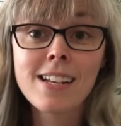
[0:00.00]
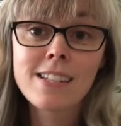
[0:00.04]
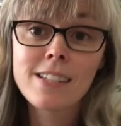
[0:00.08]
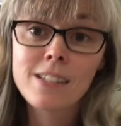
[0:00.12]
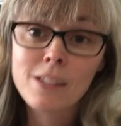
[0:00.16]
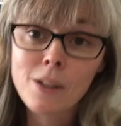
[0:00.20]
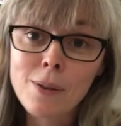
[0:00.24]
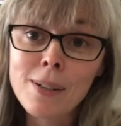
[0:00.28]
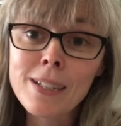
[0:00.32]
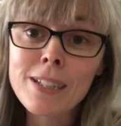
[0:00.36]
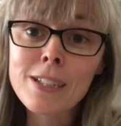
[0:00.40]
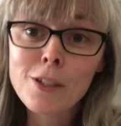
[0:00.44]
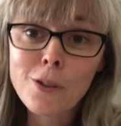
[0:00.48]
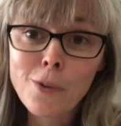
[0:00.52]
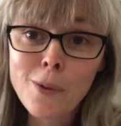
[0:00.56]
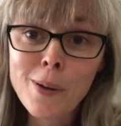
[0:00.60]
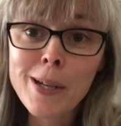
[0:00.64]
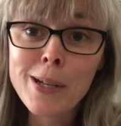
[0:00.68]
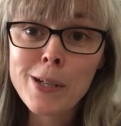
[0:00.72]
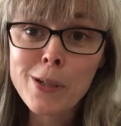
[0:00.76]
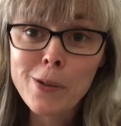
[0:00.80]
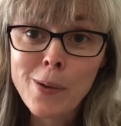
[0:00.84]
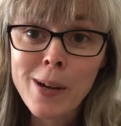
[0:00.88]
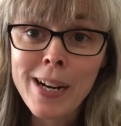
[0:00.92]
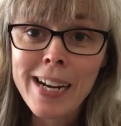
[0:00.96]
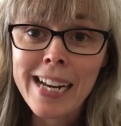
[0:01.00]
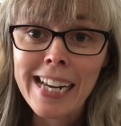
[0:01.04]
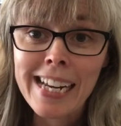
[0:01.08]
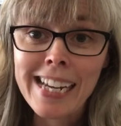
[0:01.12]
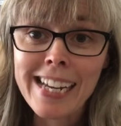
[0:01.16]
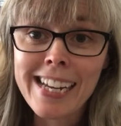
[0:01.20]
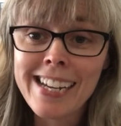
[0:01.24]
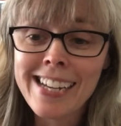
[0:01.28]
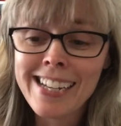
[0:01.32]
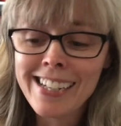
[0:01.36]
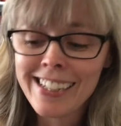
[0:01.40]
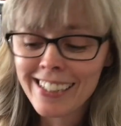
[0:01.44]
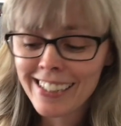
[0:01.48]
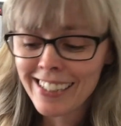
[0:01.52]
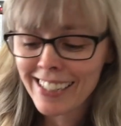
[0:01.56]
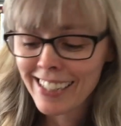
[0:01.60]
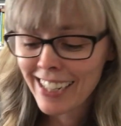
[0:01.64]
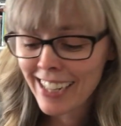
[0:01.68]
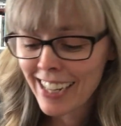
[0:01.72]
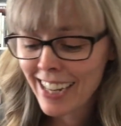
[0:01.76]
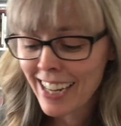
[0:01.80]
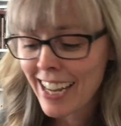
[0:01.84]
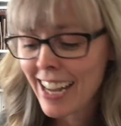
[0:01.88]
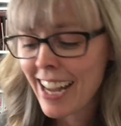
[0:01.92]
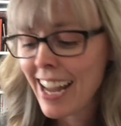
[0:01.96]
So it's 2020,
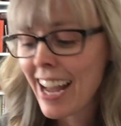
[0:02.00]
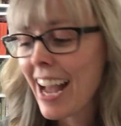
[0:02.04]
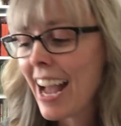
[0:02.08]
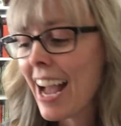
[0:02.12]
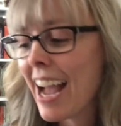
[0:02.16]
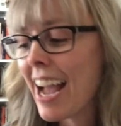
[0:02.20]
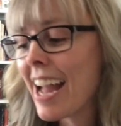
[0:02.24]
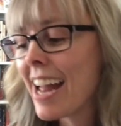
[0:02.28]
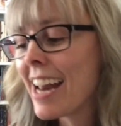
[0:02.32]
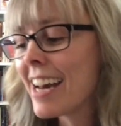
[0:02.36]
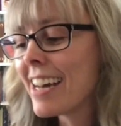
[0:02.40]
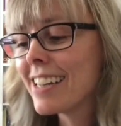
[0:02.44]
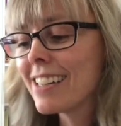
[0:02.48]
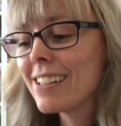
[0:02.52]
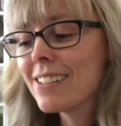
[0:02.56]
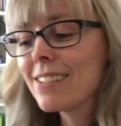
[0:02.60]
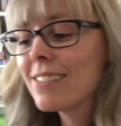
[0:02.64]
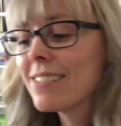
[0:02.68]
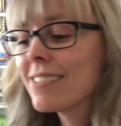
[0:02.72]
and